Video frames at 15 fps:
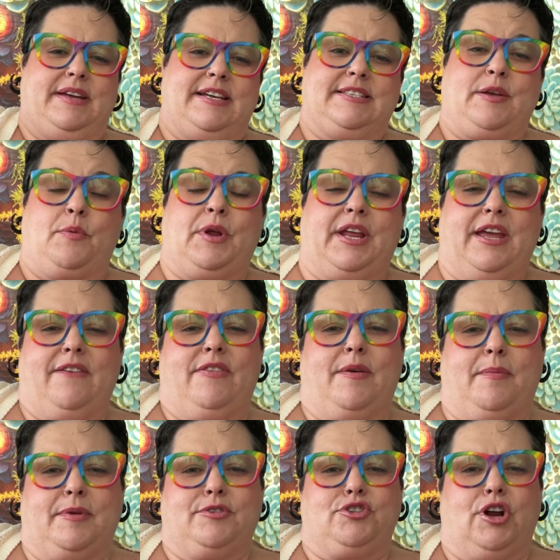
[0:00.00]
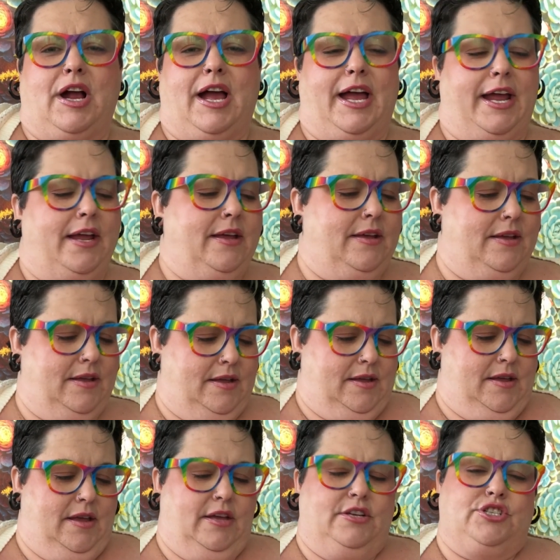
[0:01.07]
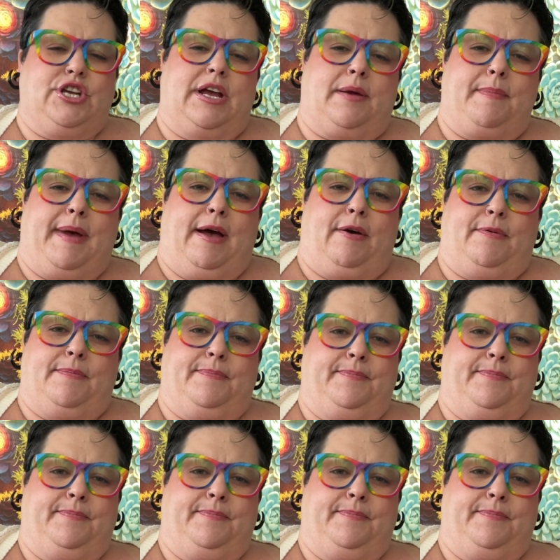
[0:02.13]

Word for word: because I want to give them a try. Check them out.